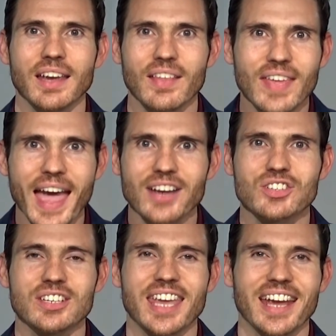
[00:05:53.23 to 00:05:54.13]
And the
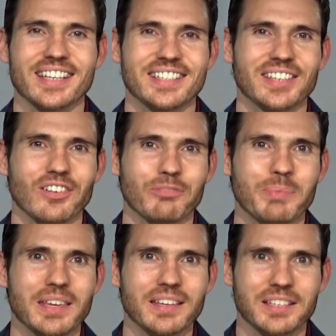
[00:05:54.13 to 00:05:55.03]
action can't itself
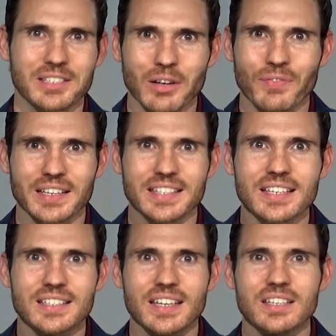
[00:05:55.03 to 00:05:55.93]
be
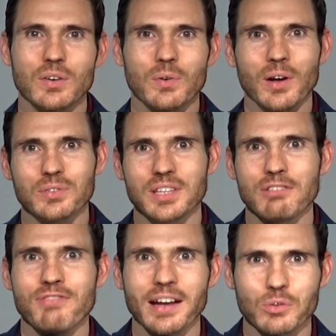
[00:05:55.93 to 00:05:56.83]
self-existent, or else the
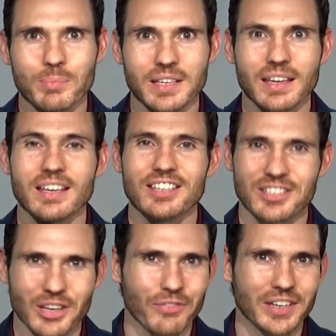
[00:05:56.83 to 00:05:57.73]
effect would be
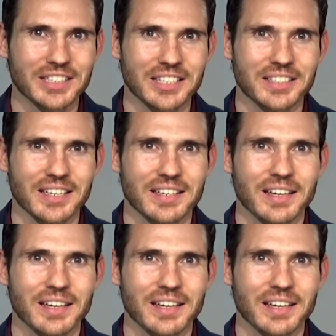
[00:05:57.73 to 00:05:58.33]
self-existent.